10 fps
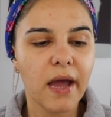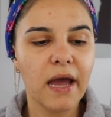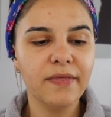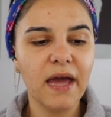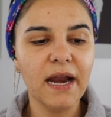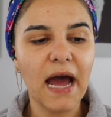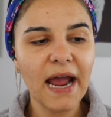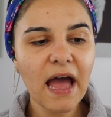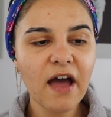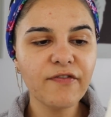And then I
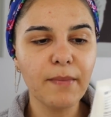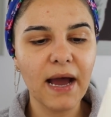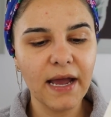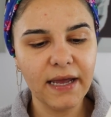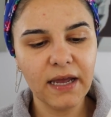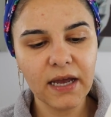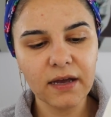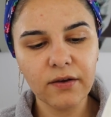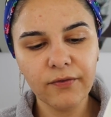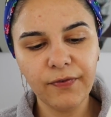have my
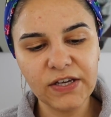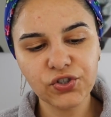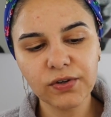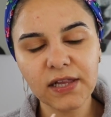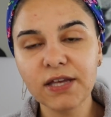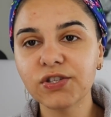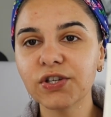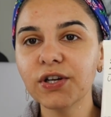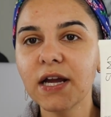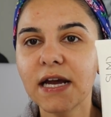facial
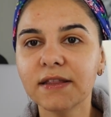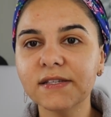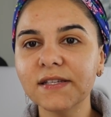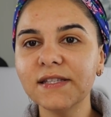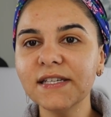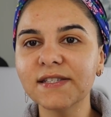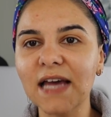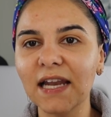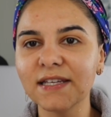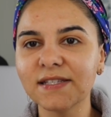cleanser. This is the
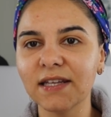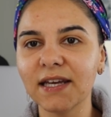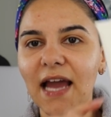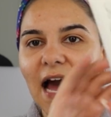salicylic